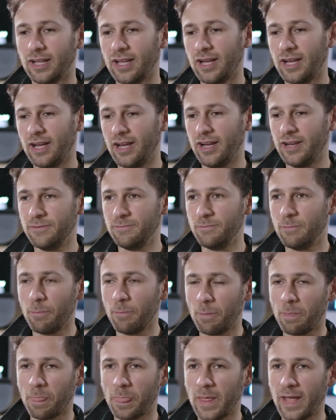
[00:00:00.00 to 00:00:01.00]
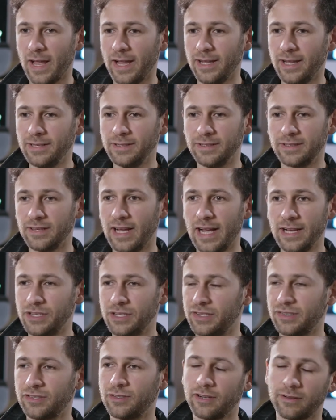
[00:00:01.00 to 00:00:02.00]
And I
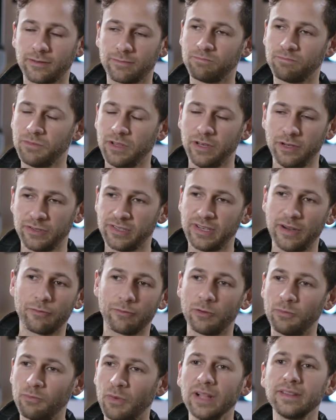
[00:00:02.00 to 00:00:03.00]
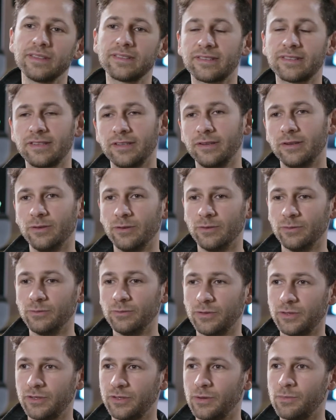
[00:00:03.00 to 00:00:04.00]
just took several months to
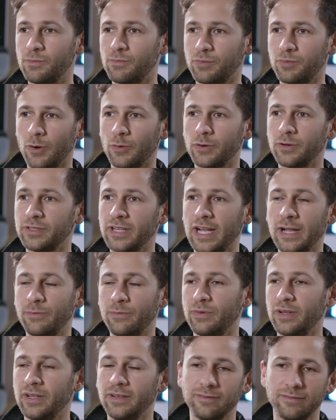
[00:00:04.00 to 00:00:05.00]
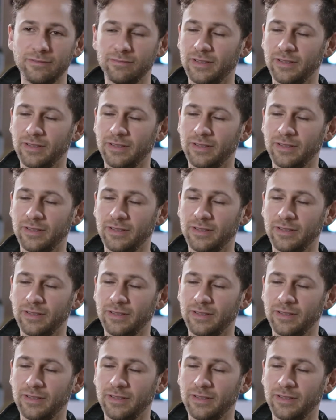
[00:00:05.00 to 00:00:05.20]
prototype it.